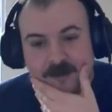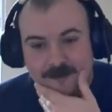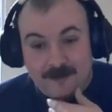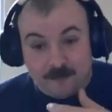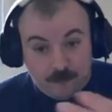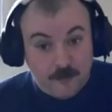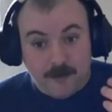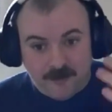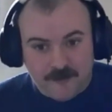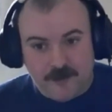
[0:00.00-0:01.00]
And
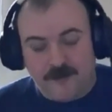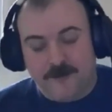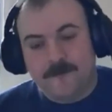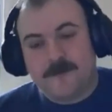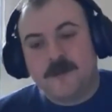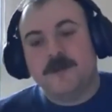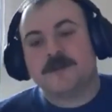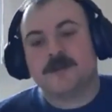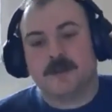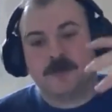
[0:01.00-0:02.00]
we both know that.
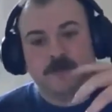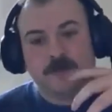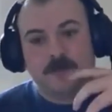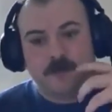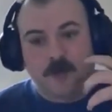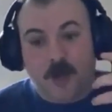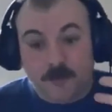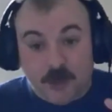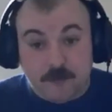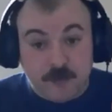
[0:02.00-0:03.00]
So
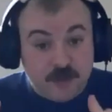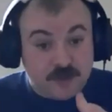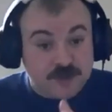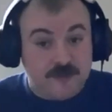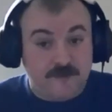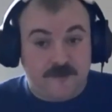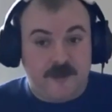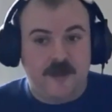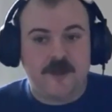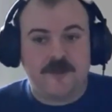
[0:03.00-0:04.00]
I would hope we could achieve
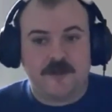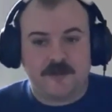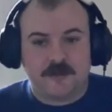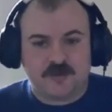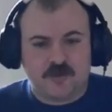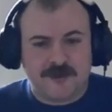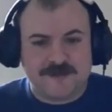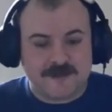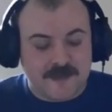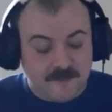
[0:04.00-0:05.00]
that. I think
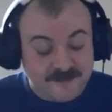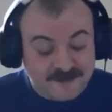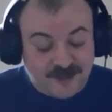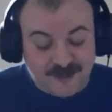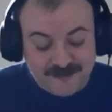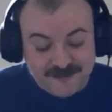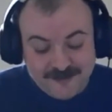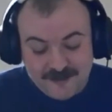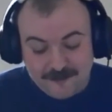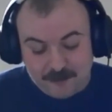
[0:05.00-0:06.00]
trying to get this done
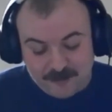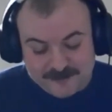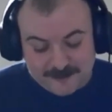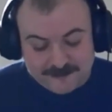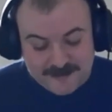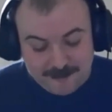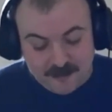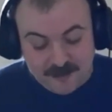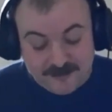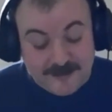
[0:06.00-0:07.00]
by
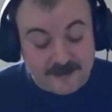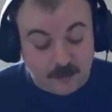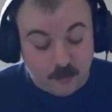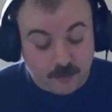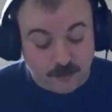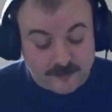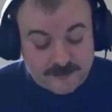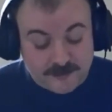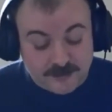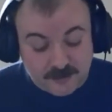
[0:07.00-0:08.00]
September, and any
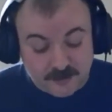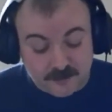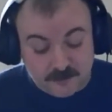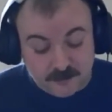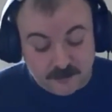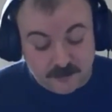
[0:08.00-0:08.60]
organization